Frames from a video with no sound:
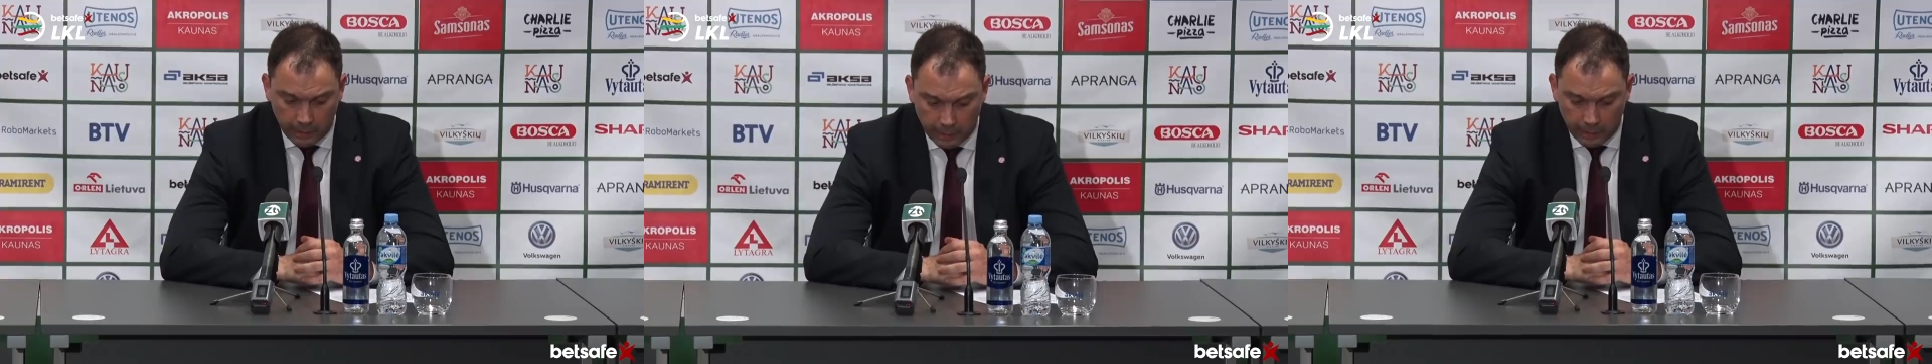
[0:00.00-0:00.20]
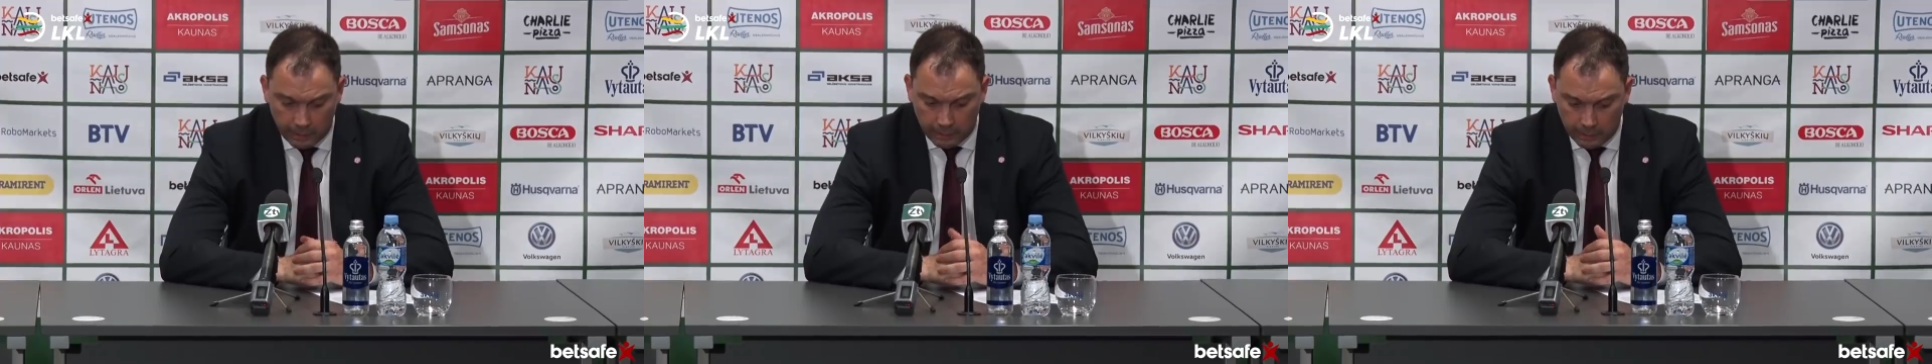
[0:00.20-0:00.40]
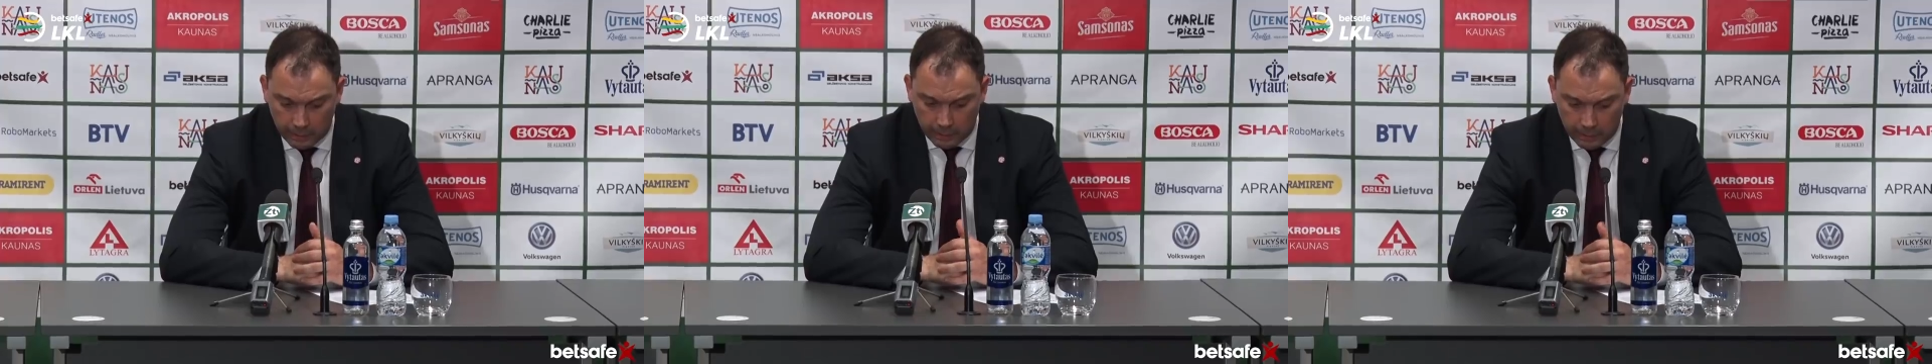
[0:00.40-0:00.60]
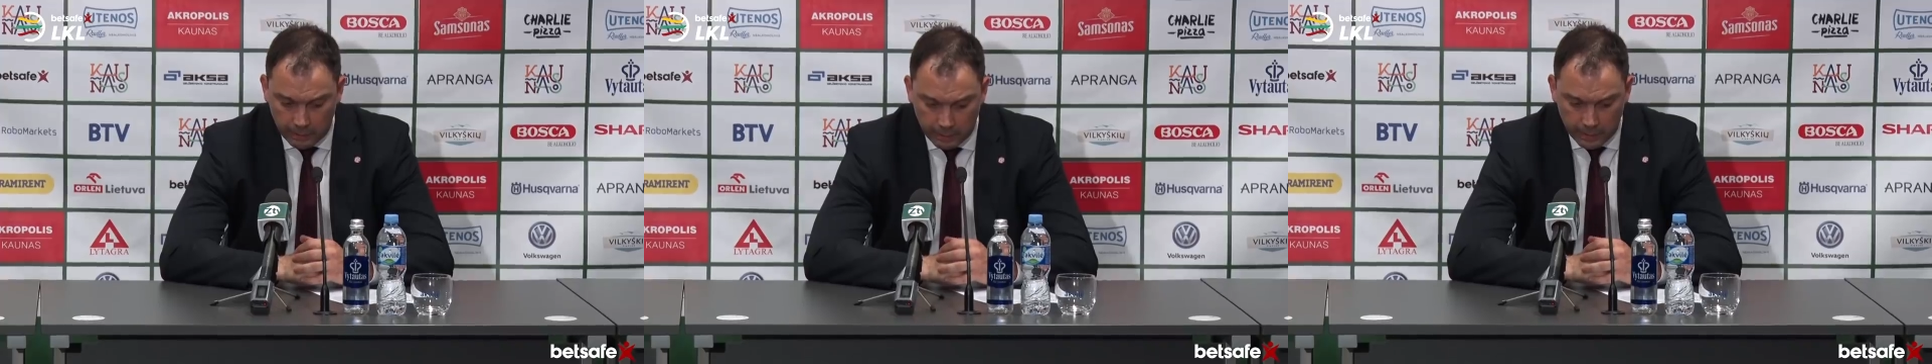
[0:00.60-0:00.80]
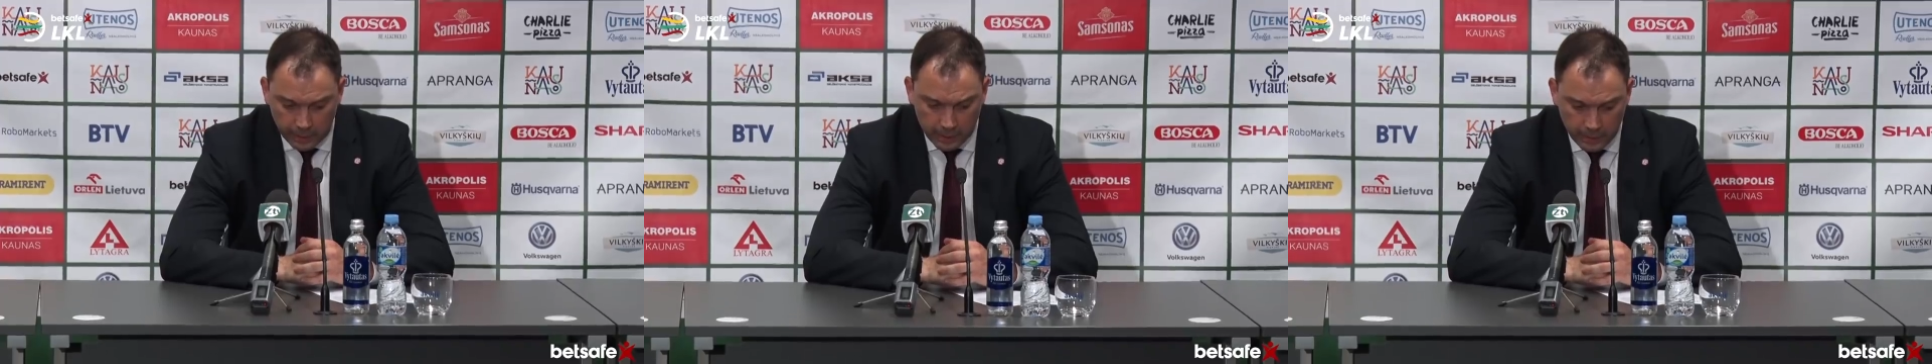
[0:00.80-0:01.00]
And
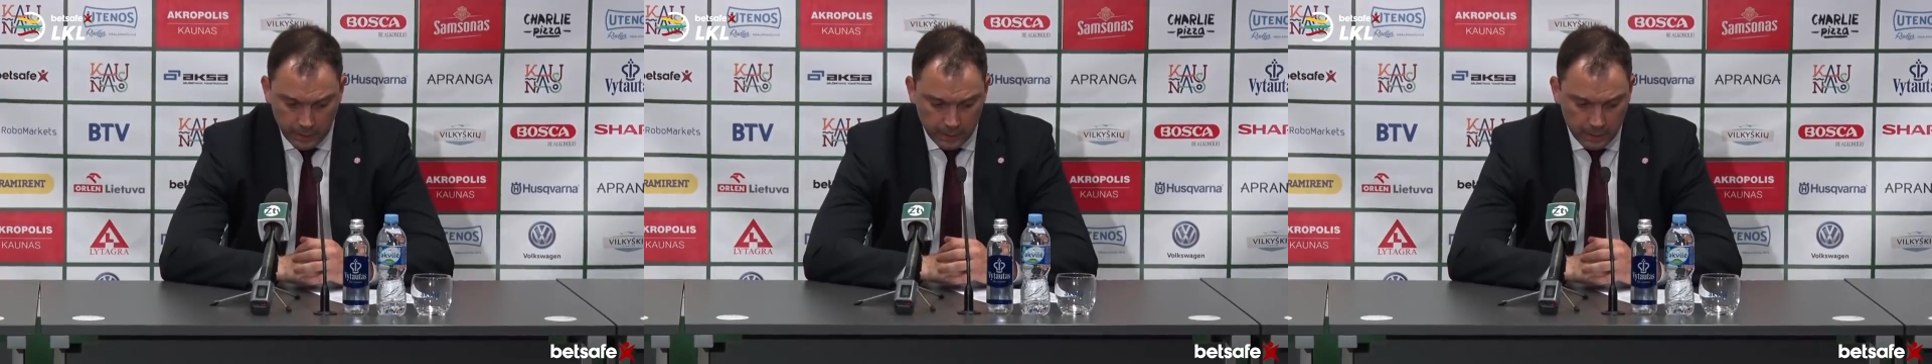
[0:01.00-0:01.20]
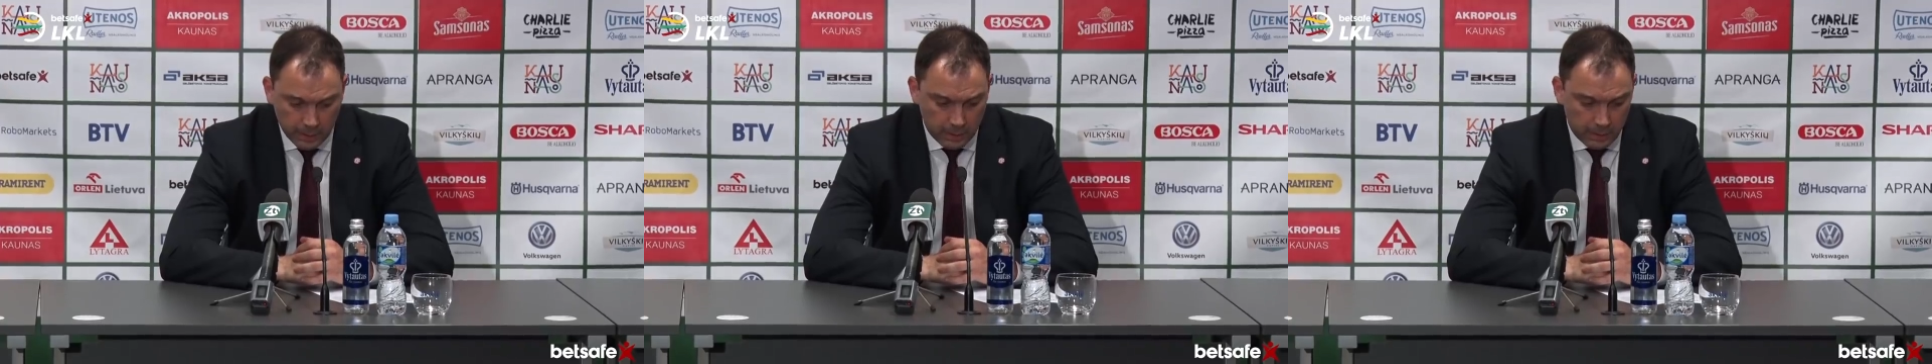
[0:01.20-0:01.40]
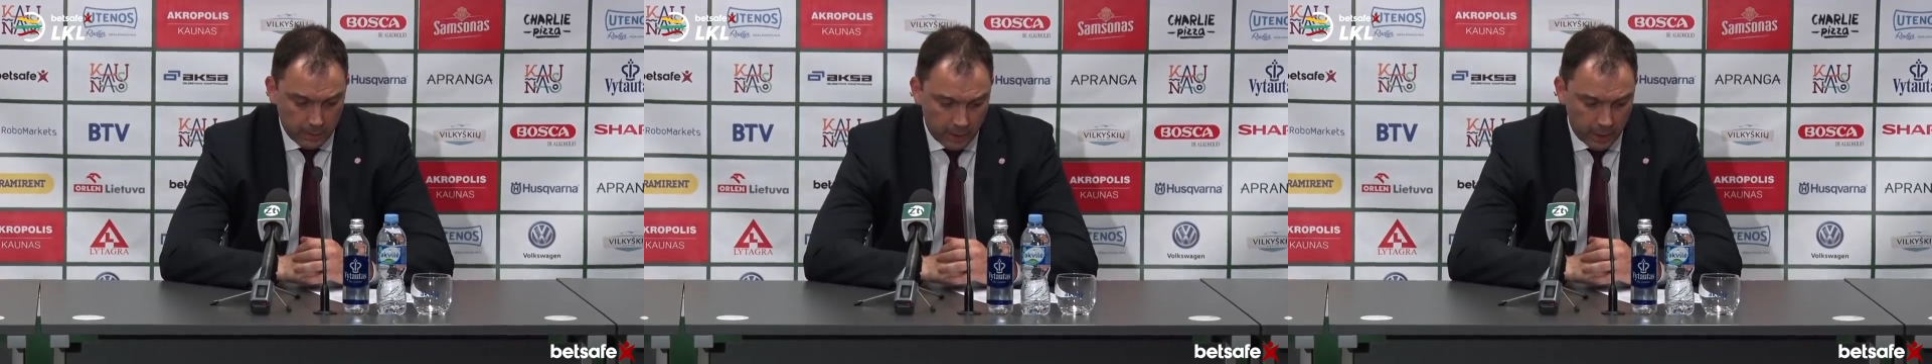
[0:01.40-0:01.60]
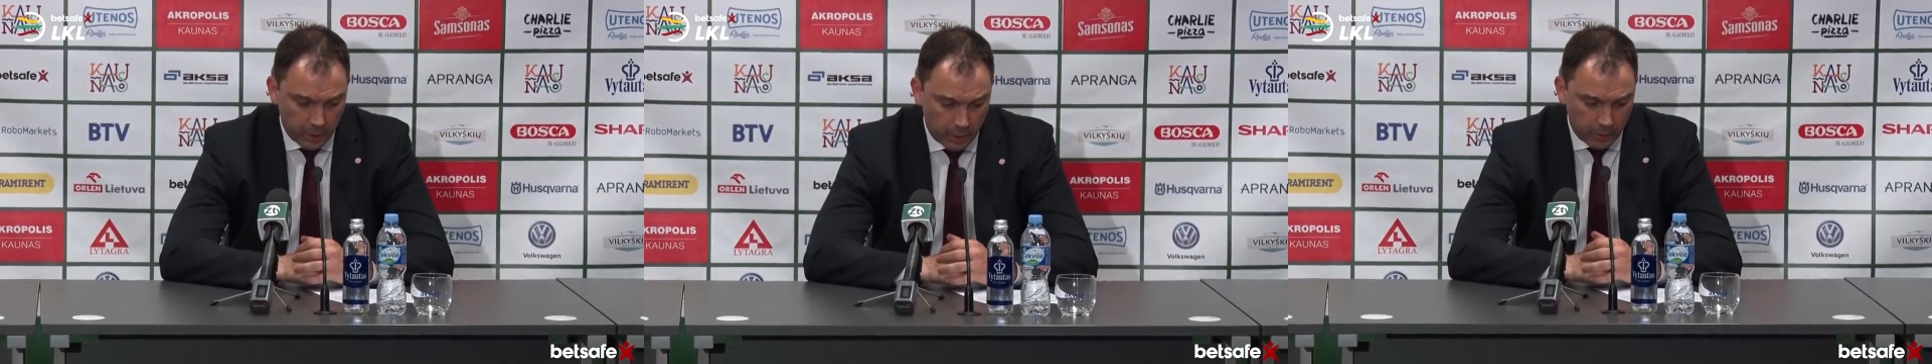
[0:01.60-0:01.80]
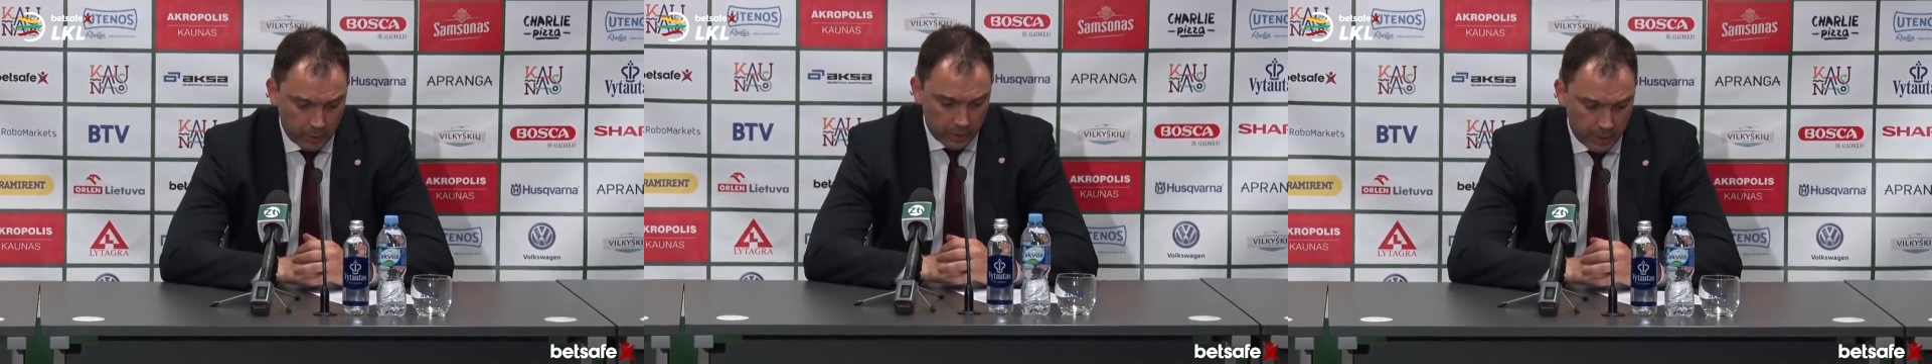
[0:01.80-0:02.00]
they
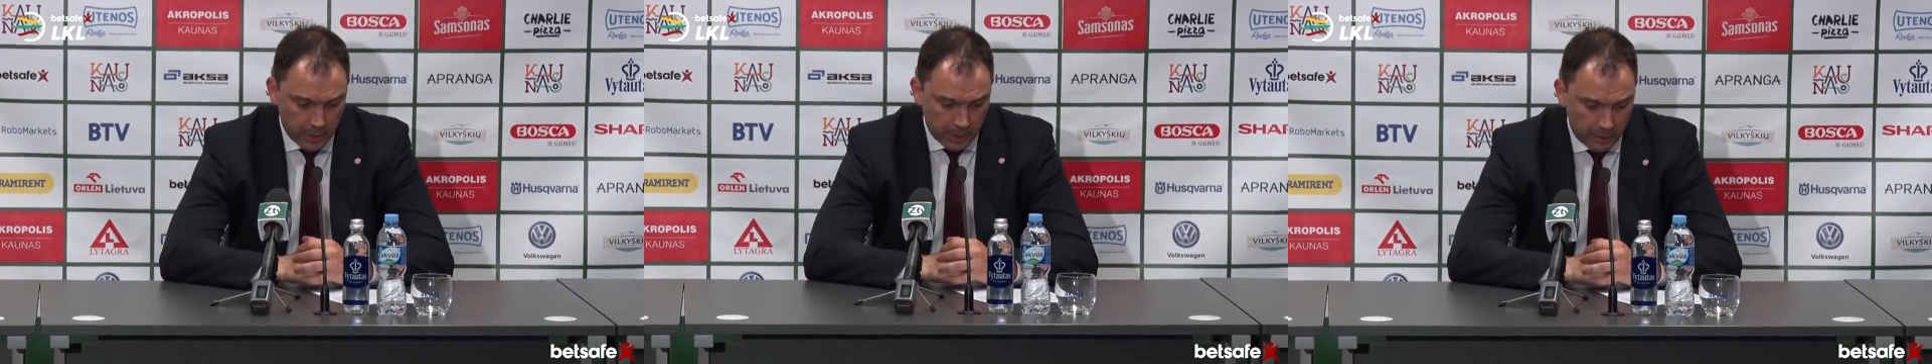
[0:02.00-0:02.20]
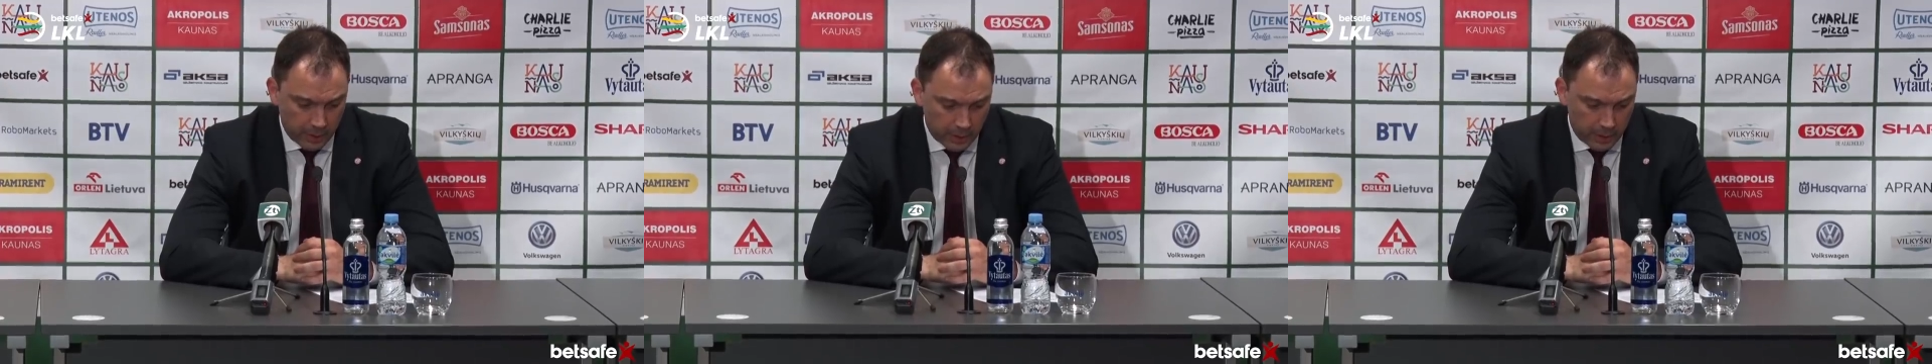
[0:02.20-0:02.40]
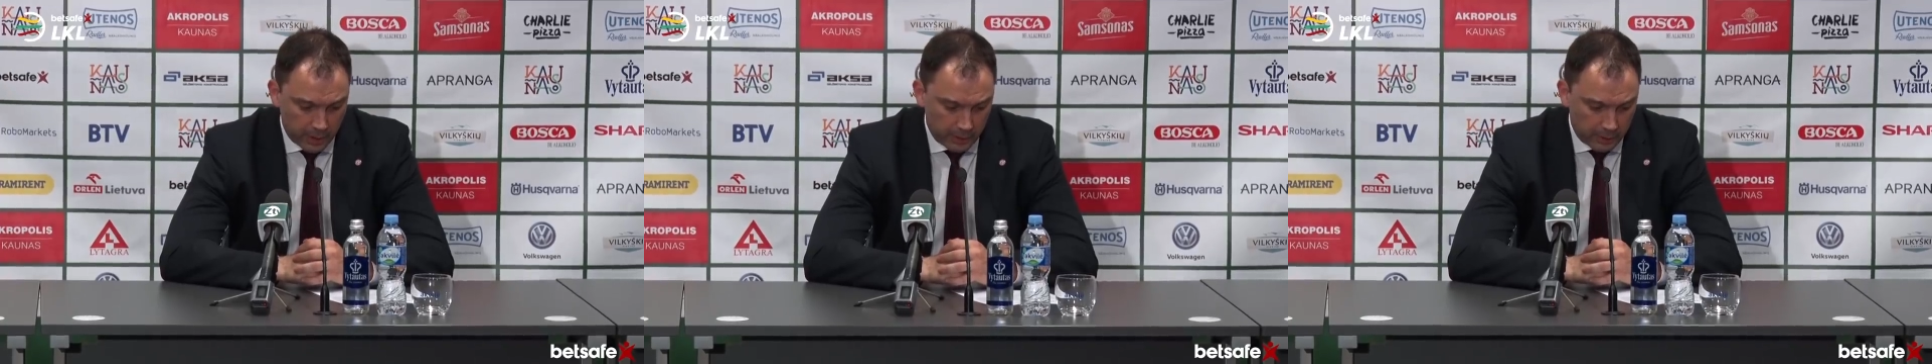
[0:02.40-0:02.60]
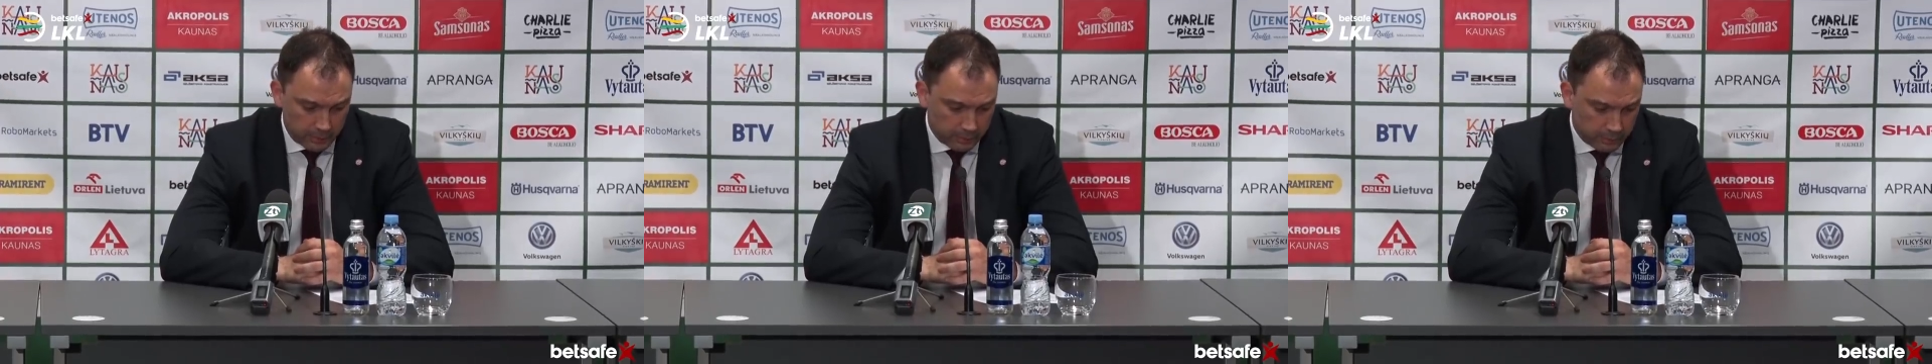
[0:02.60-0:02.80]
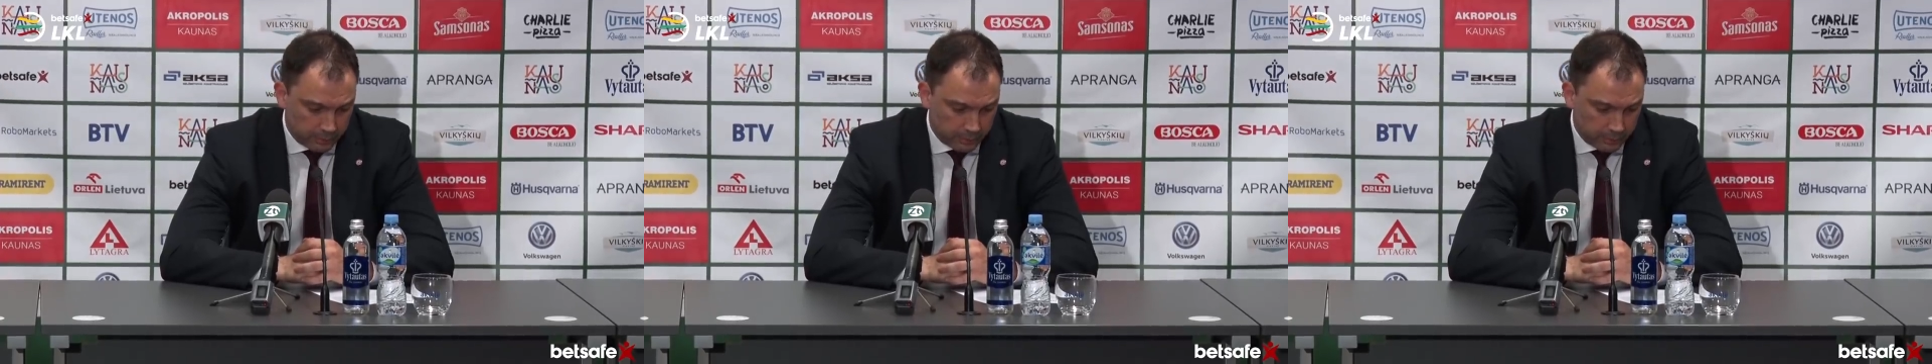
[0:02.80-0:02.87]
rebound 17